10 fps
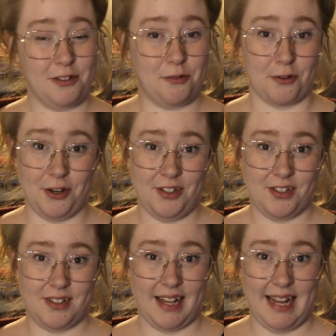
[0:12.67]

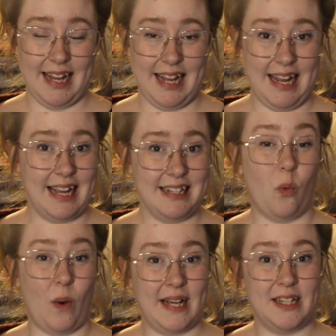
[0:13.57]
quirks, and
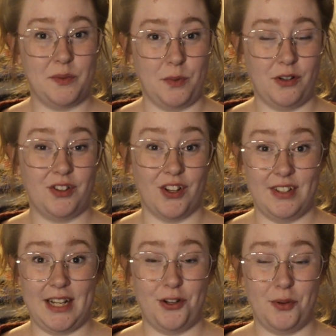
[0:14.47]
why his books
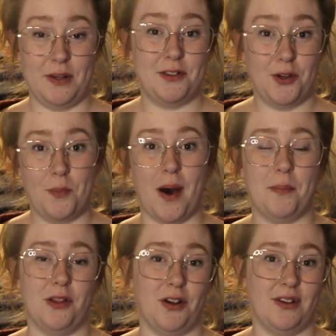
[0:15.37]
continue to be so
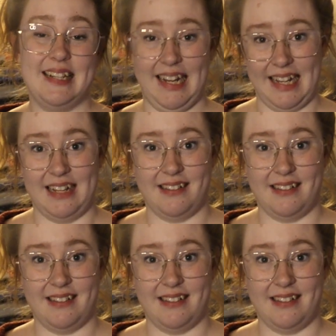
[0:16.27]
popular decades